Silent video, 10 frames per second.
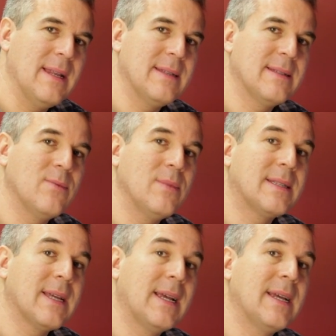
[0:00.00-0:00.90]
is that we're
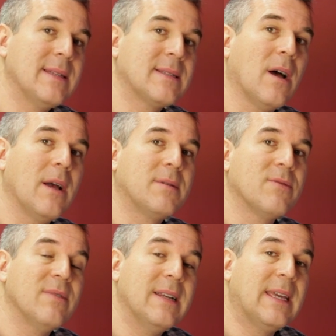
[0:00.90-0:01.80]
taking the time
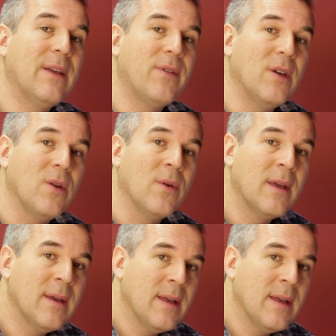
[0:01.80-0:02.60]
to really give you